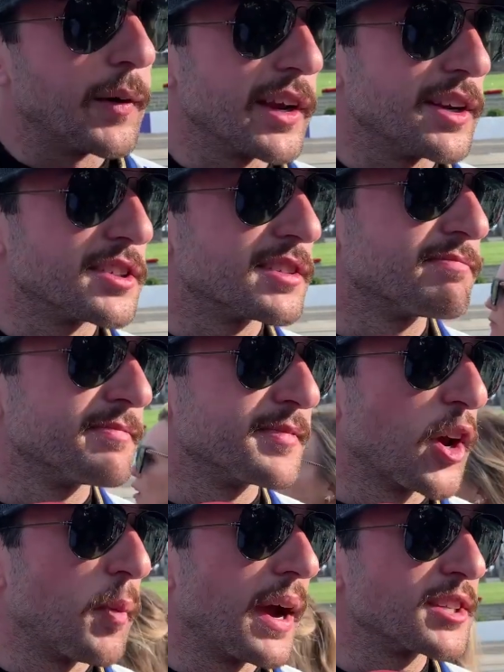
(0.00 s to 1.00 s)
we can just
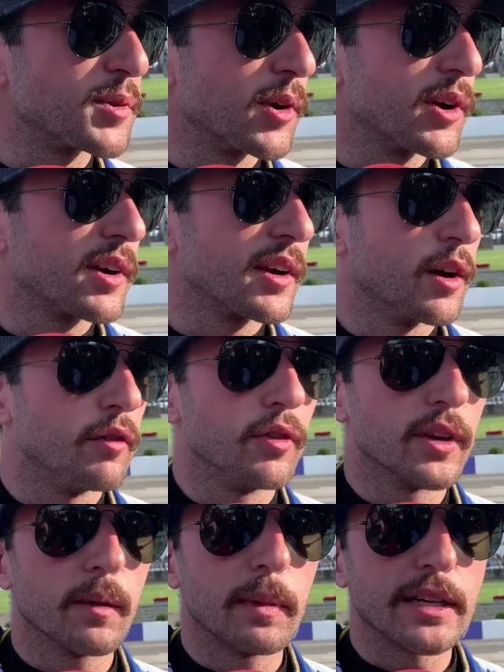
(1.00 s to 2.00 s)
go back to work and
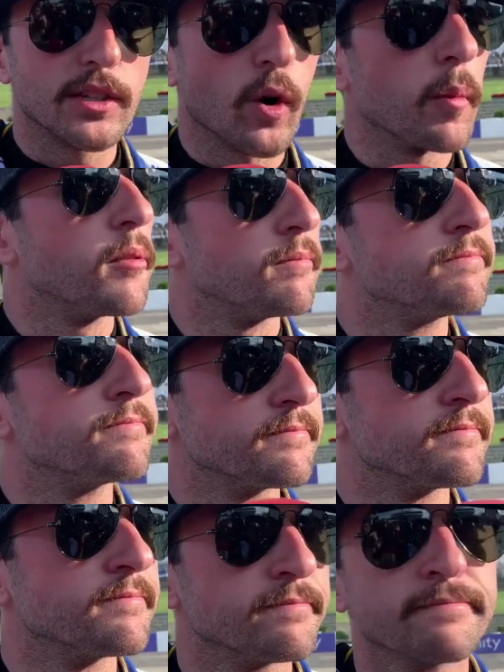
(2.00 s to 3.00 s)
hopefully get back to normal.
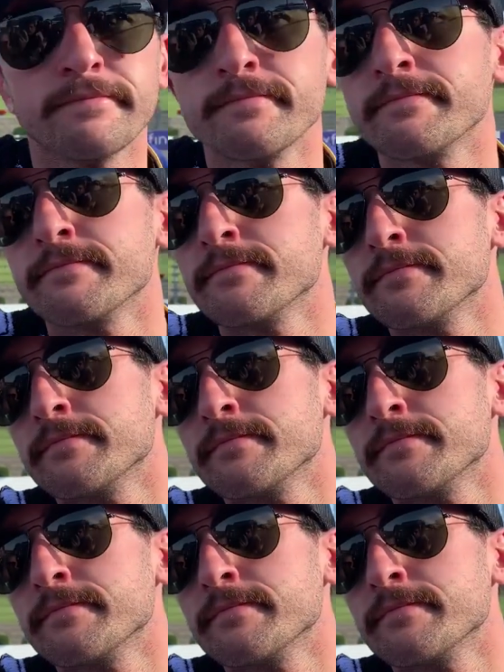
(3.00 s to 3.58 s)
Did you feel good or did you